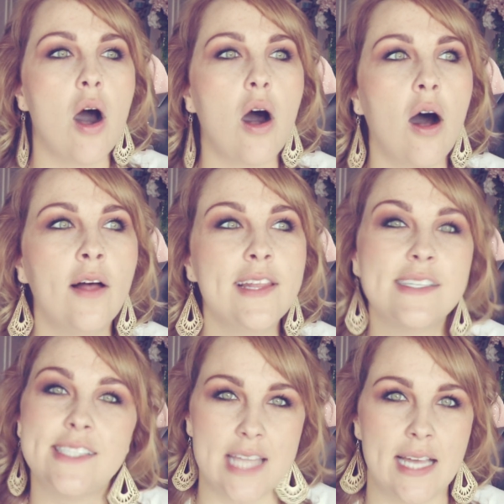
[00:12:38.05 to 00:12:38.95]
all
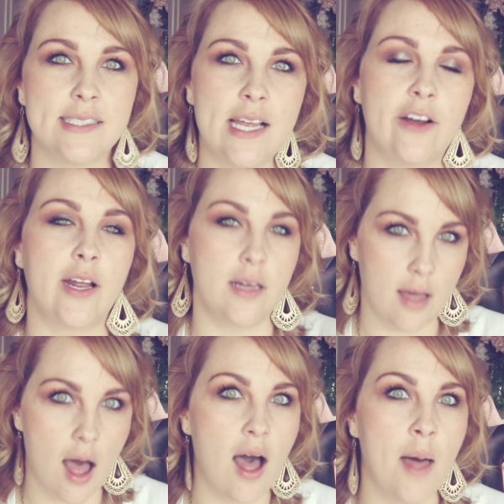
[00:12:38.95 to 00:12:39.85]
these things that are gonna
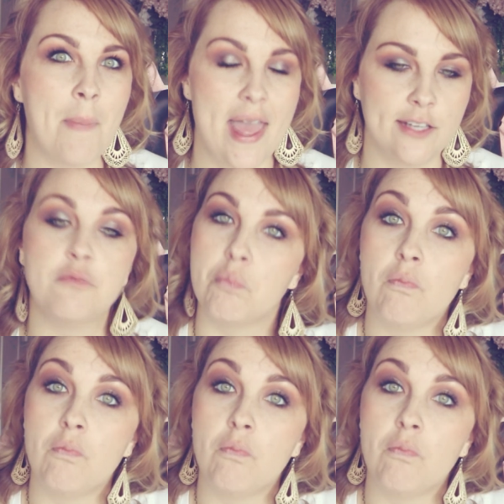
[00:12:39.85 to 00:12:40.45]
come and